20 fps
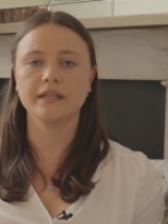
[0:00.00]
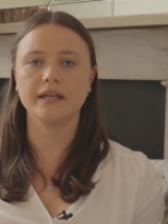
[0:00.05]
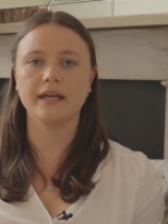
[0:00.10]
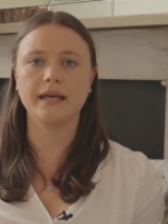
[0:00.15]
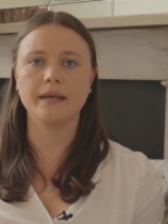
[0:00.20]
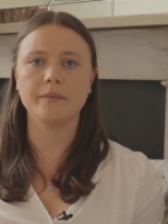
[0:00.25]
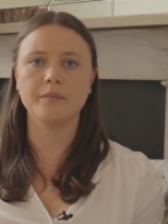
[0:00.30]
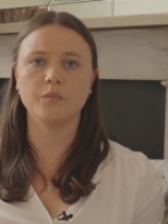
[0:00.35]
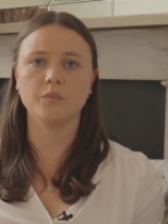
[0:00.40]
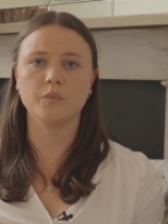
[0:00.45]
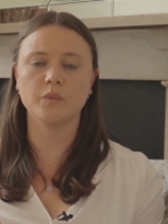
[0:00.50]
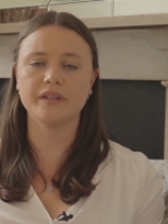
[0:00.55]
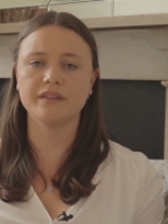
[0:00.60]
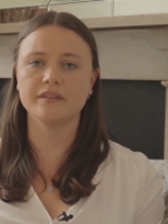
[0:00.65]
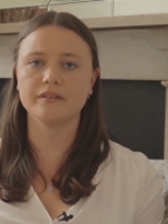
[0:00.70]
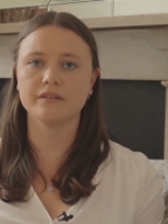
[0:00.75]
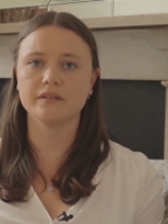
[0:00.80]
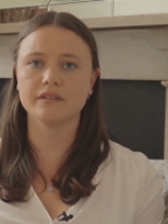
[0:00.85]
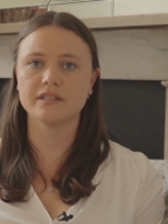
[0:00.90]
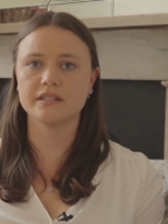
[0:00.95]
um,
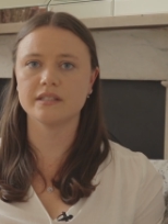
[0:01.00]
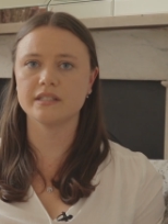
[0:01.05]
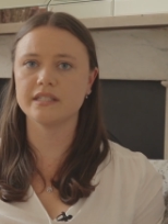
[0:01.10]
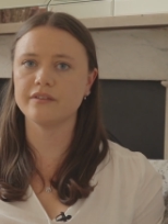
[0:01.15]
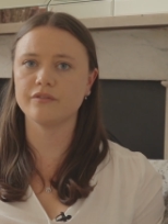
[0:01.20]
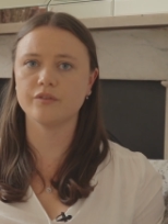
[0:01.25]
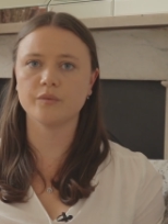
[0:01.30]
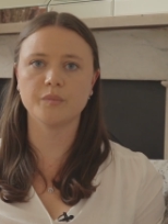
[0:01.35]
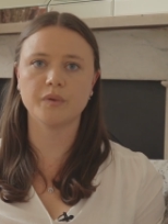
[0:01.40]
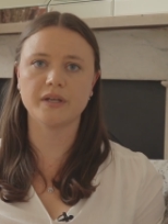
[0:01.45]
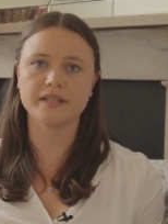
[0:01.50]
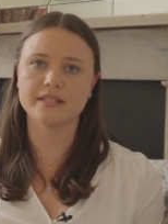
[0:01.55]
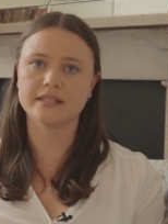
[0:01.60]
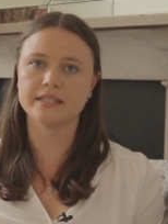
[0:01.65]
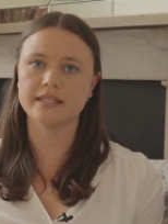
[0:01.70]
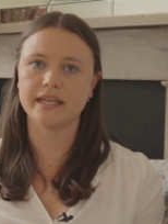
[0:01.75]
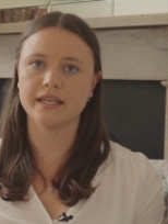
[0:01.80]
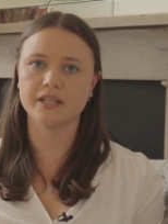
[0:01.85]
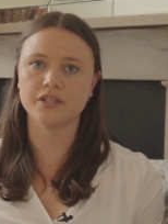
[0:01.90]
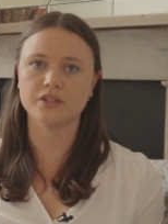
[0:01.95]
with different
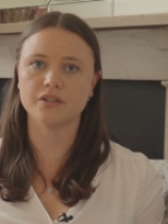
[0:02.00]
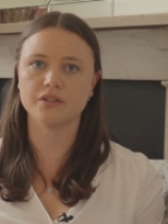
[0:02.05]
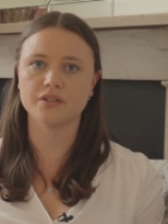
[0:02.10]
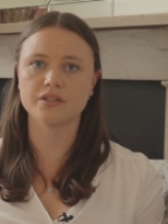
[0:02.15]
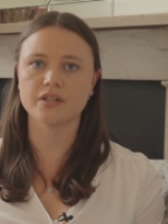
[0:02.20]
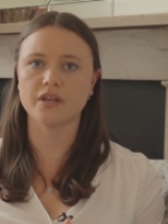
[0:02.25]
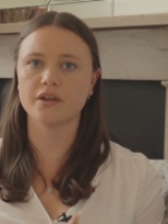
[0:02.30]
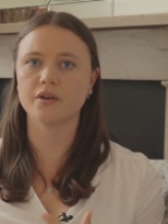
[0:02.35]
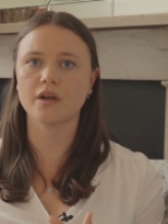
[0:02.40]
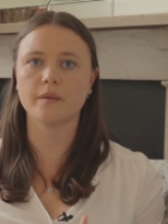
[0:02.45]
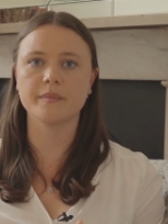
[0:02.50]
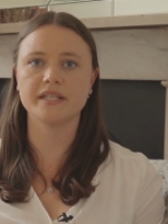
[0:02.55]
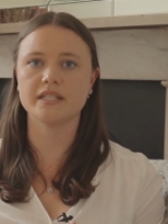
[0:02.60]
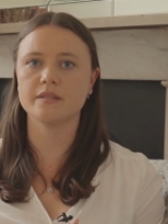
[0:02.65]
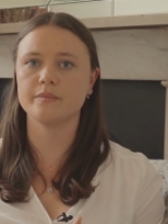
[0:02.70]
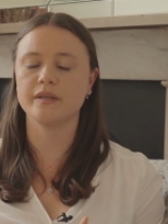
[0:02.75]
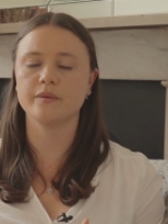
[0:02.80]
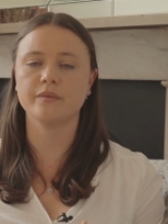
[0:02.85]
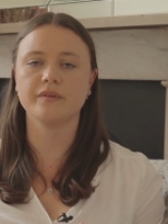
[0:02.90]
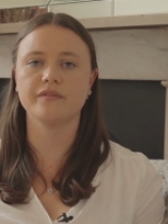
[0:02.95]
presentations, so coming
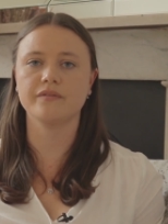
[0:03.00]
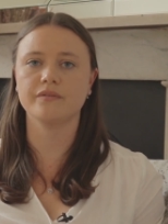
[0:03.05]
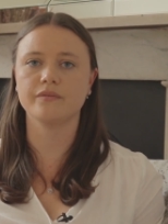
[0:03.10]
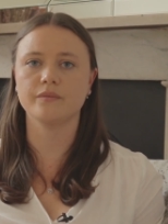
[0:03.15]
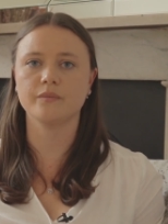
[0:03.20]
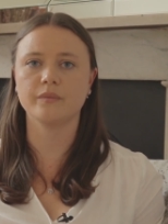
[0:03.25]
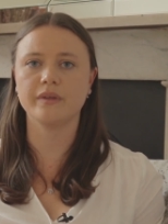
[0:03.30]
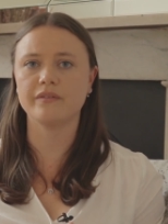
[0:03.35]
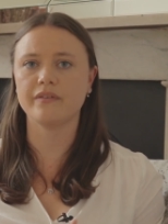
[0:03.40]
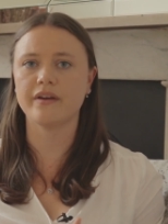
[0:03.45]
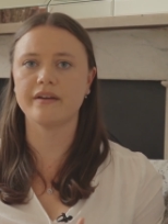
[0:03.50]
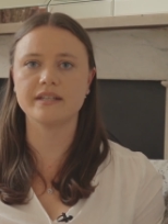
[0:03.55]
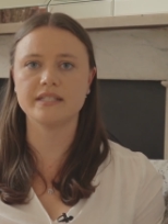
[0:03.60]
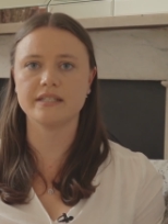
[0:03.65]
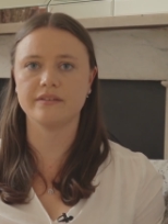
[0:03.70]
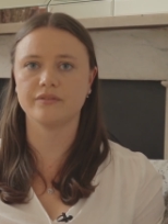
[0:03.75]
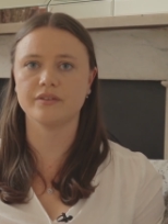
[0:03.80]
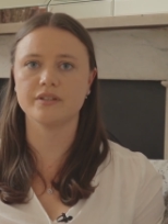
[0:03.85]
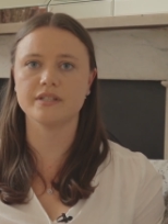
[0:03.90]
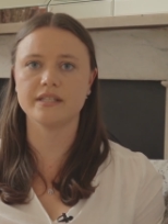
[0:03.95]
to me with, with very
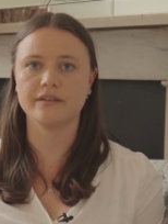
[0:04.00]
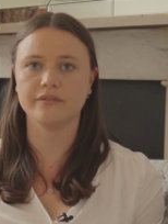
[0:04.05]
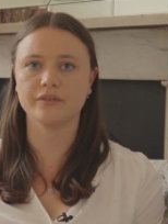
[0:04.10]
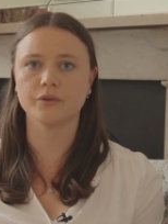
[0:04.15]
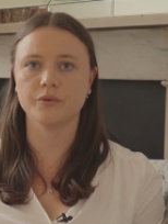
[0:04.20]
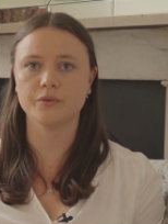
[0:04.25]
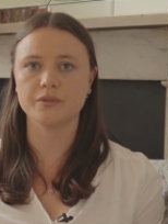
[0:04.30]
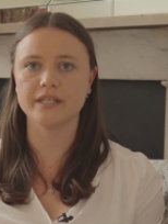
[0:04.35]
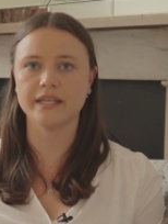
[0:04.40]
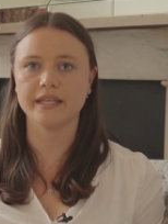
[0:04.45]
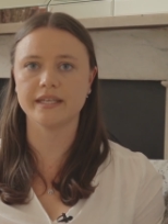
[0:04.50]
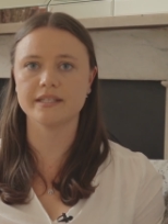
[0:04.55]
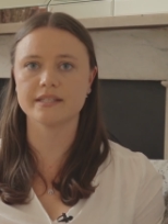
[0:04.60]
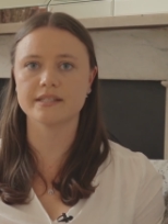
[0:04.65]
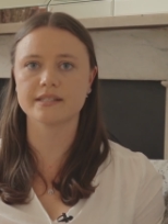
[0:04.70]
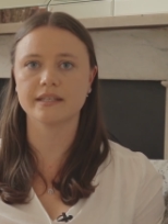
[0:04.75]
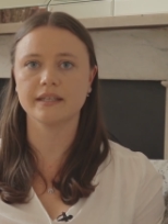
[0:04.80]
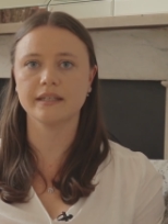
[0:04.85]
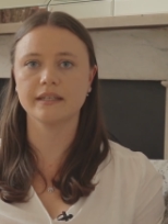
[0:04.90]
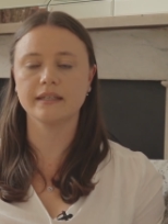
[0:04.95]
different difficulties,